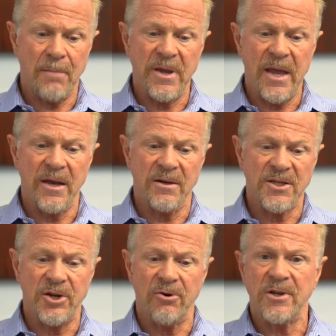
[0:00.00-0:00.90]
began a
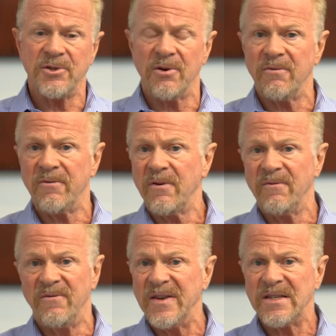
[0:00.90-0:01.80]
series of
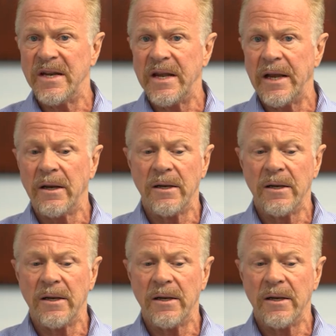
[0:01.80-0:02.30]
visiting,